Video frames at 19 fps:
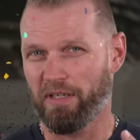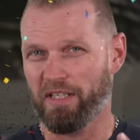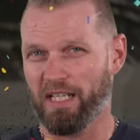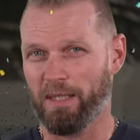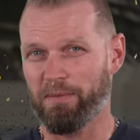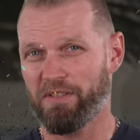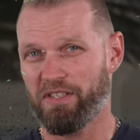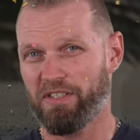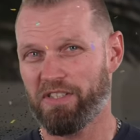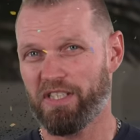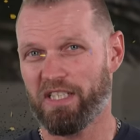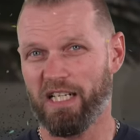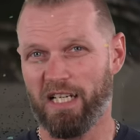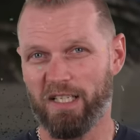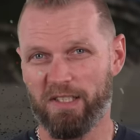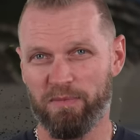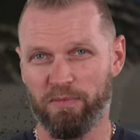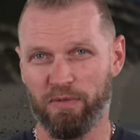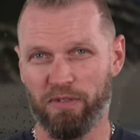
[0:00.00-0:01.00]
When it comes to the
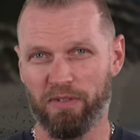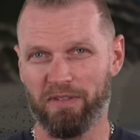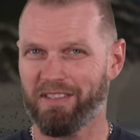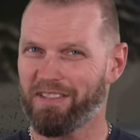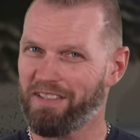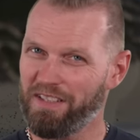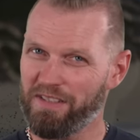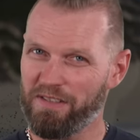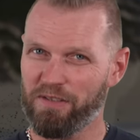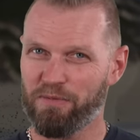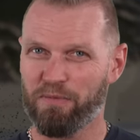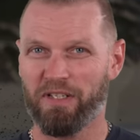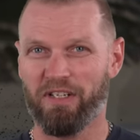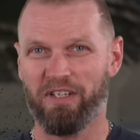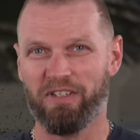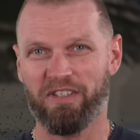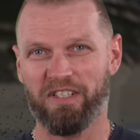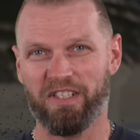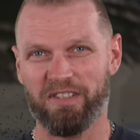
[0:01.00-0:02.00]
GR Sport, this is where
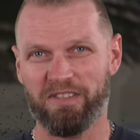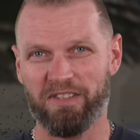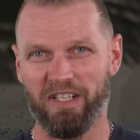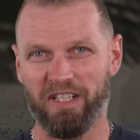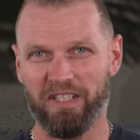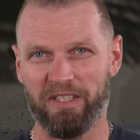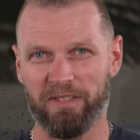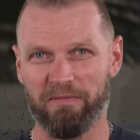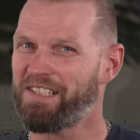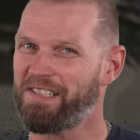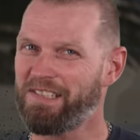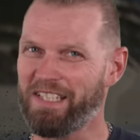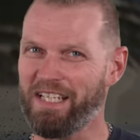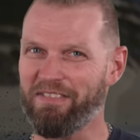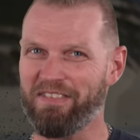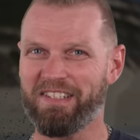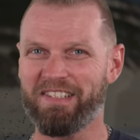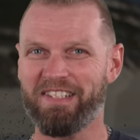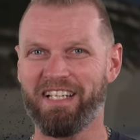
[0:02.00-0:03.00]
I got excited.
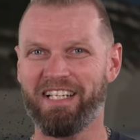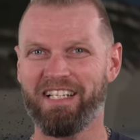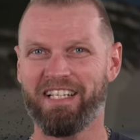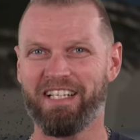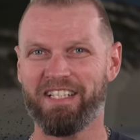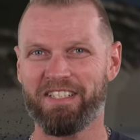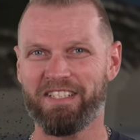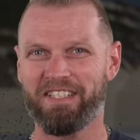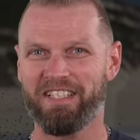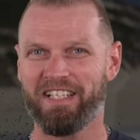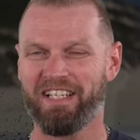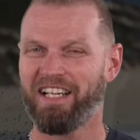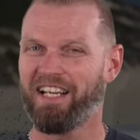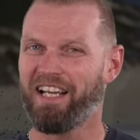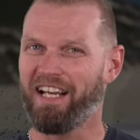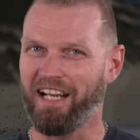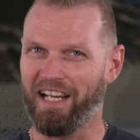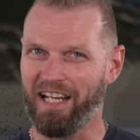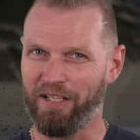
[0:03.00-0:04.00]
17-inch
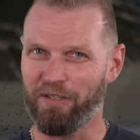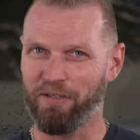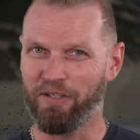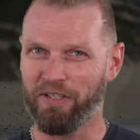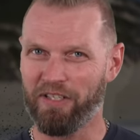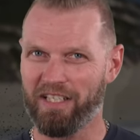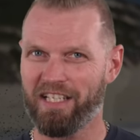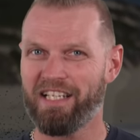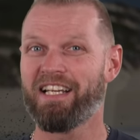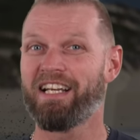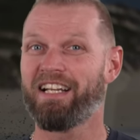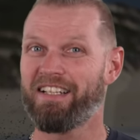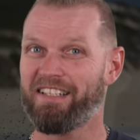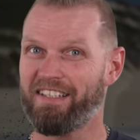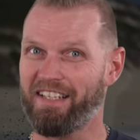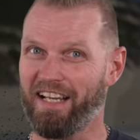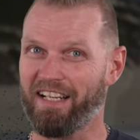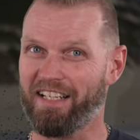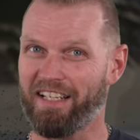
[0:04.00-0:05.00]
alloy
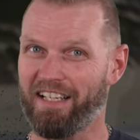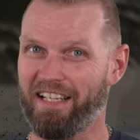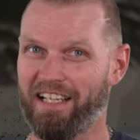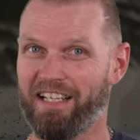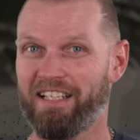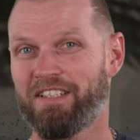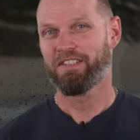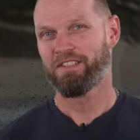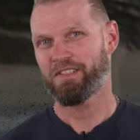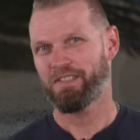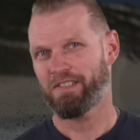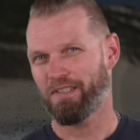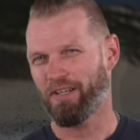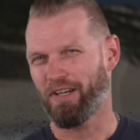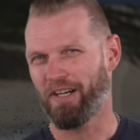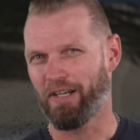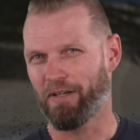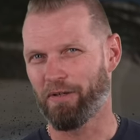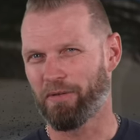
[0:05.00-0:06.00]
Dakar
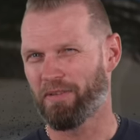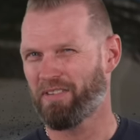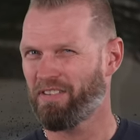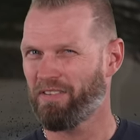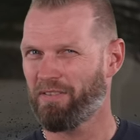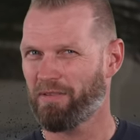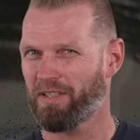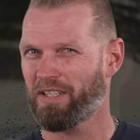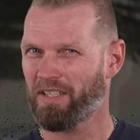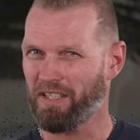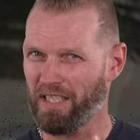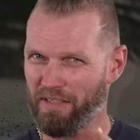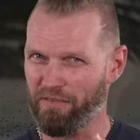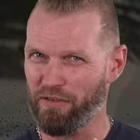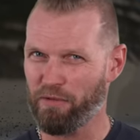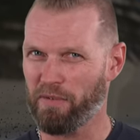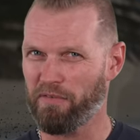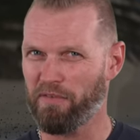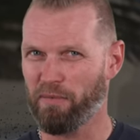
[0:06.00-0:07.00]
style.
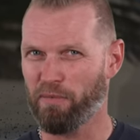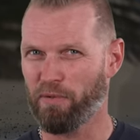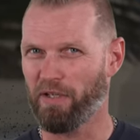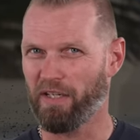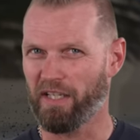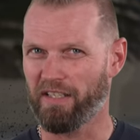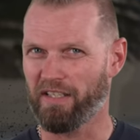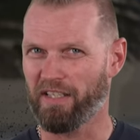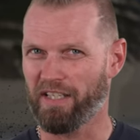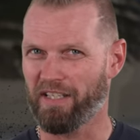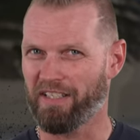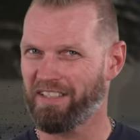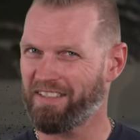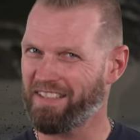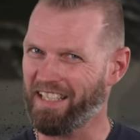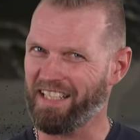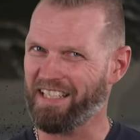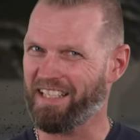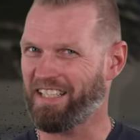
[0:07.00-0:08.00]
Clever with the wording there.
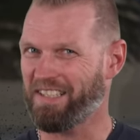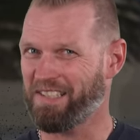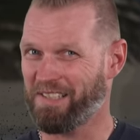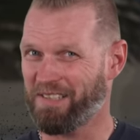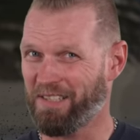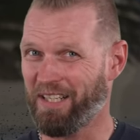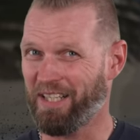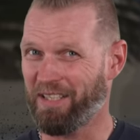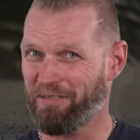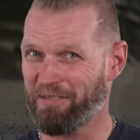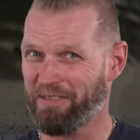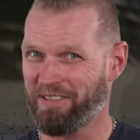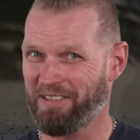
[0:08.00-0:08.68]
Dakar style,